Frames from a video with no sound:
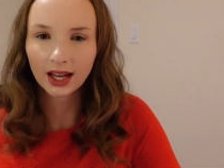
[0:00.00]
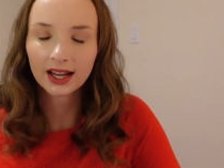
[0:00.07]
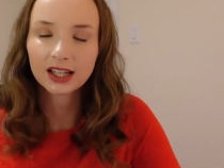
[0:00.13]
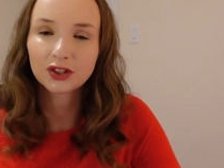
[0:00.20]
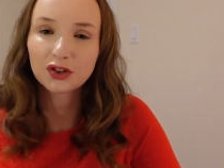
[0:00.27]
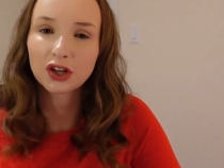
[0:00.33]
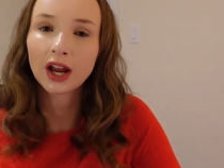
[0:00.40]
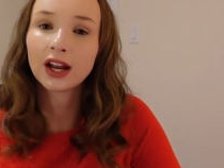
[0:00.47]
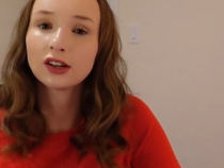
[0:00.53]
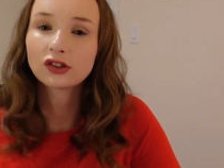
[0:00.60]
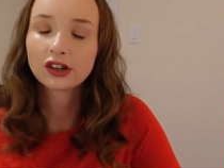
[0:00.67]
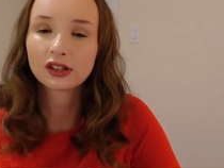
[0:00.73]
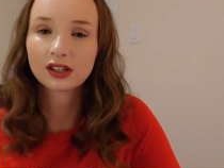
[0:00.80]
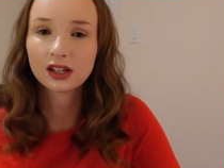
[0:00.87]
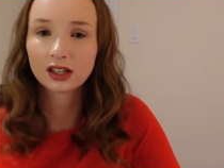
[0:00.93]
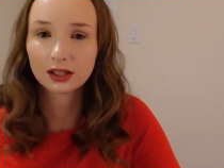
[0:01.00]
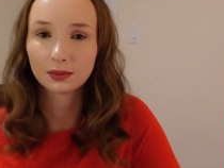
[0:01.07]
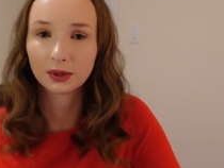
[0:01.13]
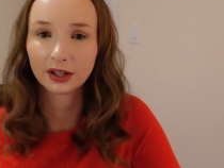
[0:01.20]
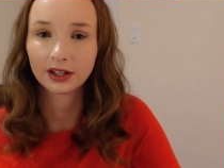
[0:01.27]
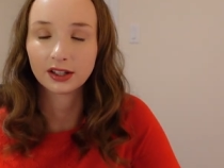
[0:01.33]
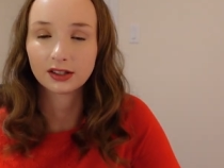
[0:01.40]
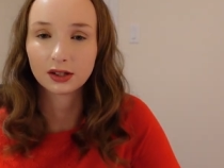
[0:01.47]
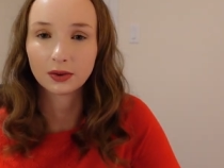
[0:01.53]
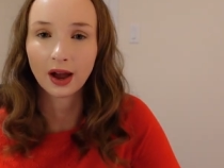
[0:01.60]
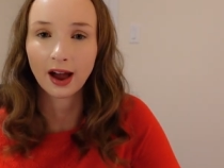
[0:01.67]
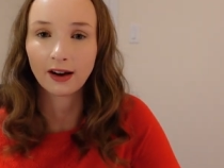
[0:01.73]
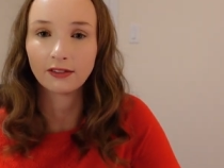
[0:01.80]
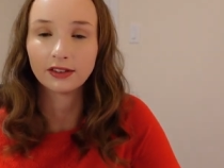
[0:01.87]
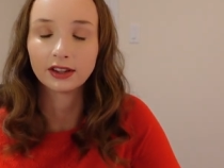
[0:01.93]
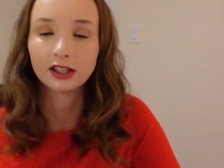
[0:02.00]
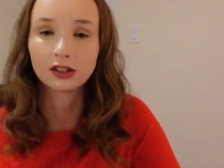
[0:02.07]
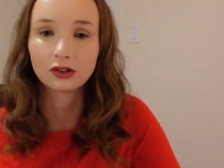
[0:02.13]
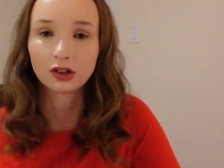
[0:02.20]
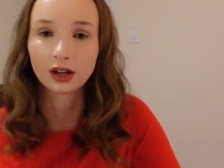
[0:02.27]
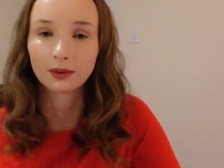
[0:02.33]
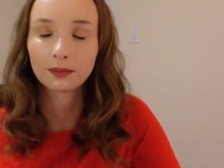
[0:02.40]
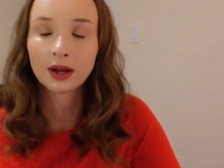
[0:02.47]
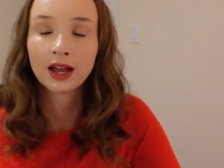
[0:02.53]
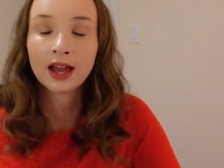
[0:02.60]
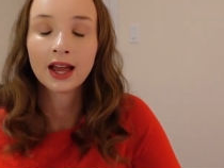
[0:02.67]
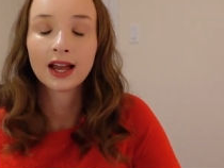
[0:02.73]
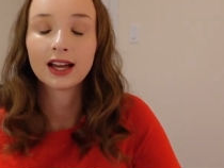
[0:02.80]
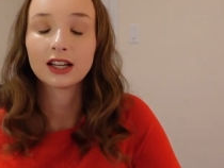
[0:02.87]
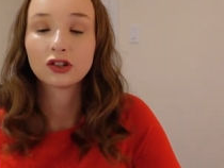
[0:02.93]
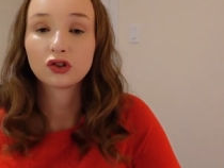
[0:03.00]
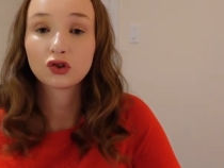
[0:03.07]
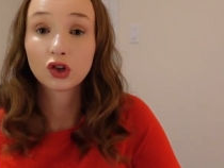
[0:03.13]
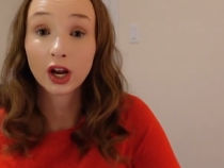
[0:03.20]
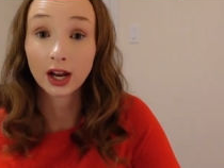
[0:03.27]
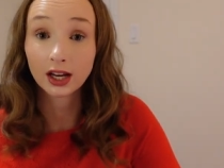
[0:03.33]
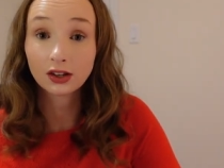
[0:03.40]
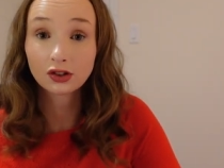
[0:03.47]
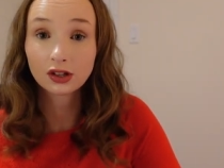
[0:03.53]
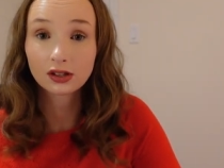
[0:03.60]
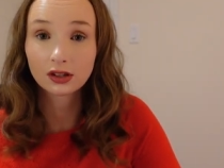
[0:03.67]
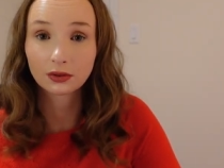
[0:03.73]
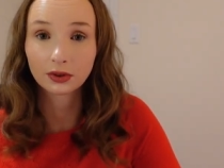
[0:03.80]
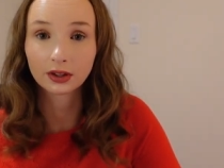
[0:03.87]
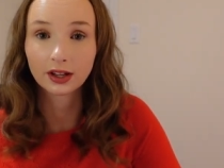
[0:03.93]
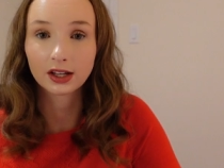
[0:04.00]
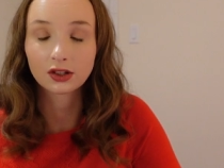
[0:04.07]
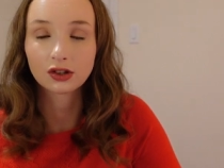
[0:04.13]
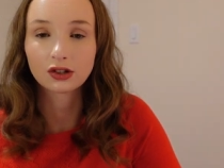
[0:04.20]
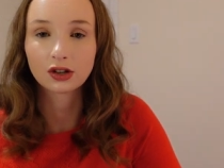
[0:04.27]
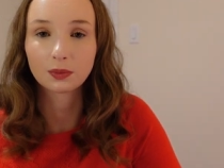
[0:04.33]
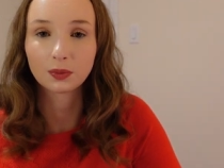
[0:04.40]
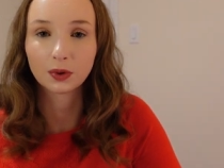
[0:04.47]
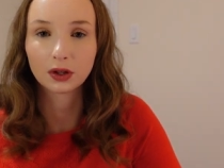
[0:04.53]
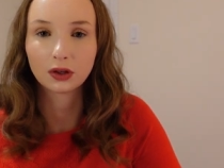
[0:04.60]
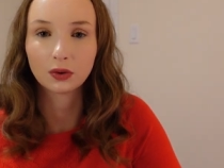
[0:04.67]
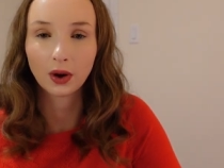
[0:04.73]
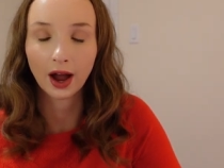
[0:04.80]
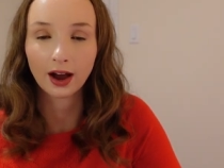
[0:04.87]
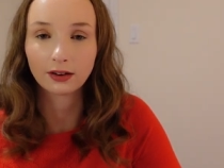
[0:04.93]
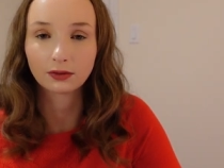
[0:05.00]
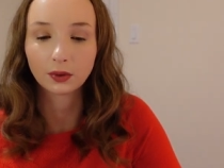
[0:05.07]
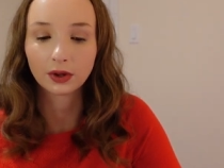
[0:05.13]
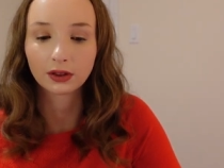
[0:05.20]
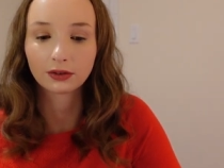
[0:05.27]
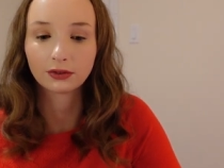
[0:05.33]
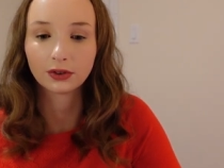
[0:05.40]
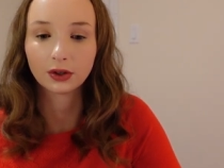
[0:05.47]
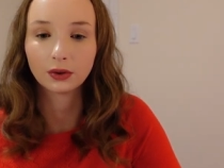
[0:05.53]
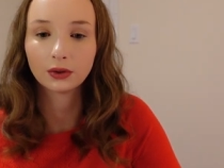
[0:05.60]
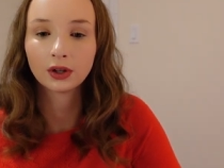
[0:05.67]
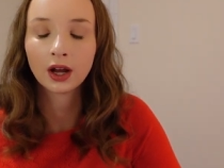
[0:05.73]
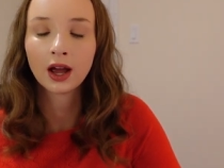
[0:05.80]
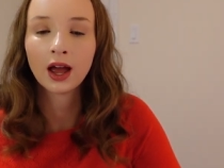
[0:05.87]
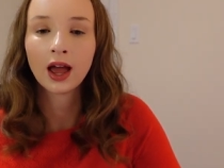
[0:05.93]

It changes the experience you have in the gym. It changes the relationship you have with food.